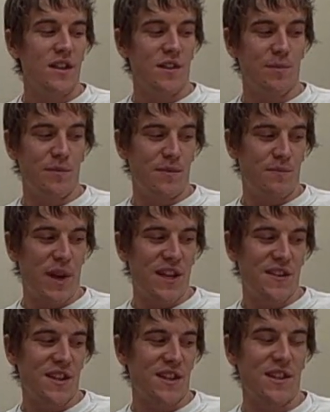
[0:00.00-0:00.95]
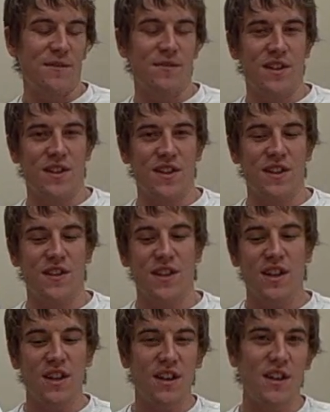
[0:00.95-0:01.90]
Some basic
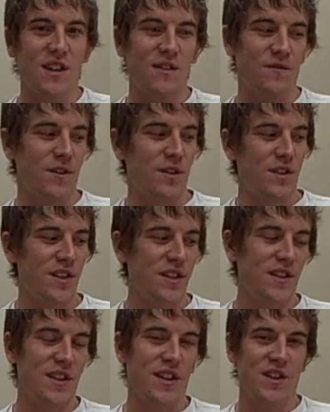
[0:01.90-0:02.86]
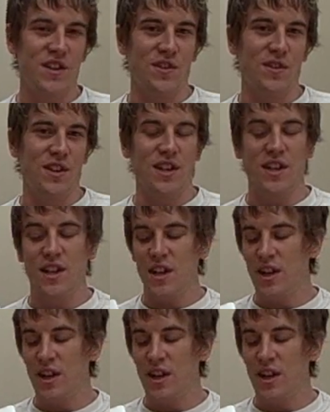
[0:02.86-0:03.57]
differences. E-ink versus touchscreen.